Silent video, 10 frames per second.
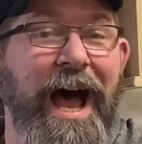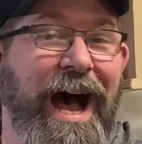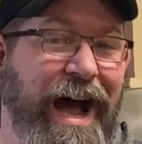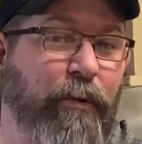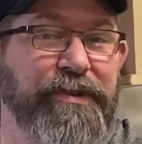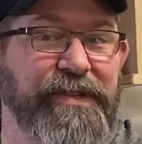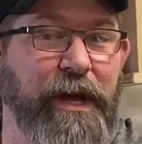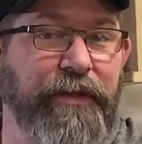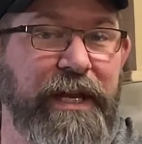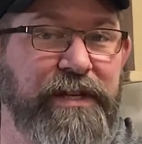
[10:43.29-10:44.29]
I will
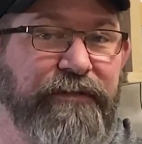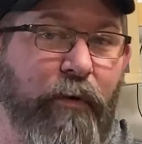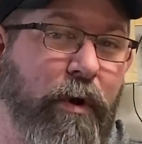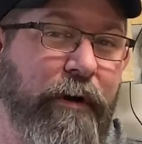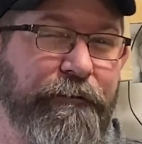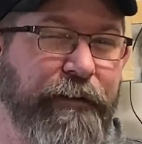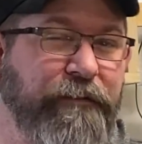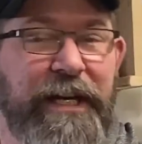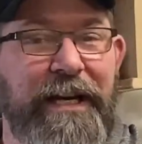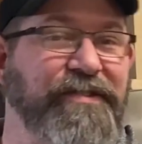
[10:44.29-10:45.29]
sell these for
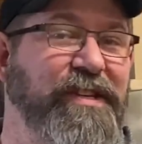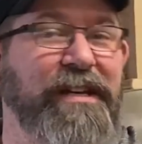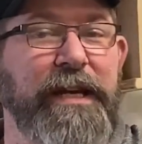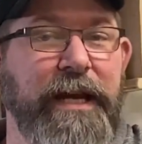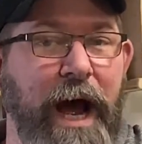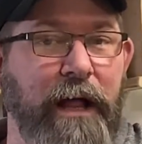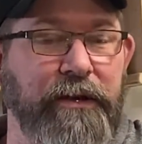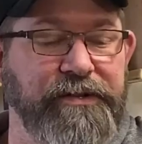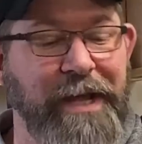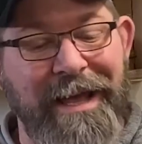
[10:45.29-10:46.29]
$50 to
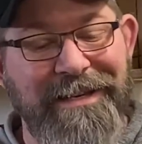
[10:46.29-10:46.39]
$60,